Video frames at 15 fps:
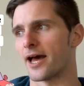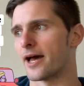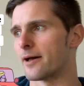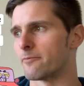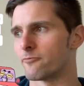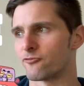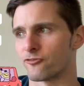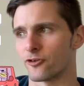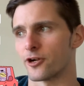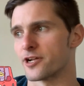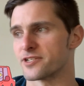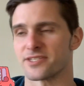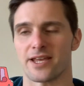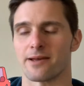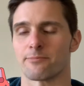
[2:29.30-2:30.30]
For
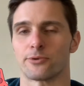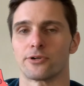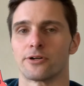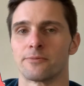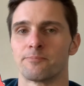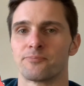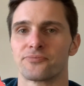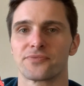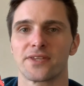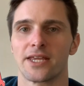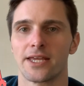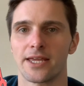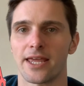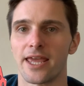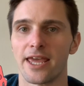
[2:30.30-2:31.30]
example,
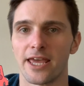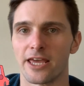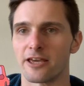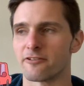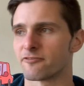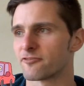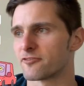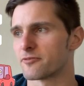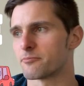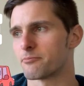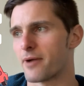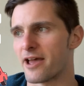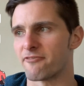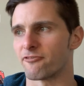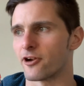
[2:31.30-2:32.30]
if
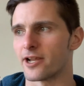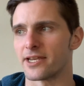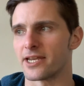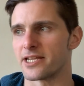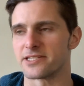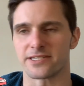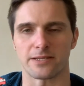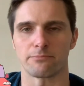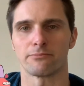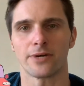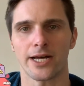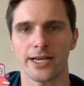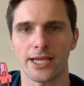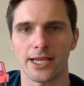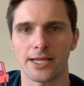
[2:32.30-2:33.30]
my friend needs some
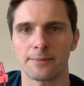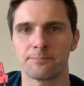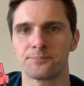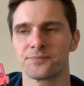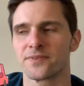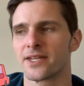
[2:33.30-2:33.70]
money,